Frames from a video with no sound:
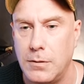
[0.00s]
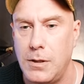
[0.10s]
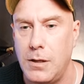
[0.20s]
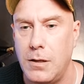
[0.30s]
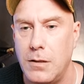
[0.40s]

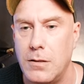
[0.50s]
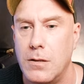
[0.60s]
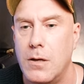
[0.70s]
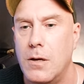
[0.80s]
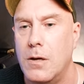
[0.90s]
And
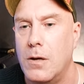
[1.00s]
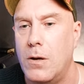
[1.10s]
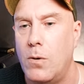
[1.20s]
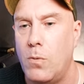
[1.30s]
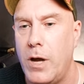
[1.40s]

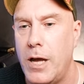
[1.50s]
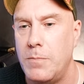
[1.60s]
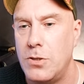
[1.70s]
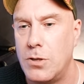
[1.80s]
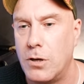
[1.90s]

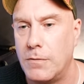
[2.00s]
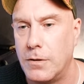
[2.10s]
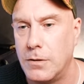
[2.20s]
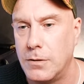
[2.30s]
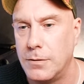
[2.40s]
web
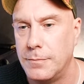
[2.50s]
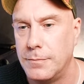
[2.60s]
servers.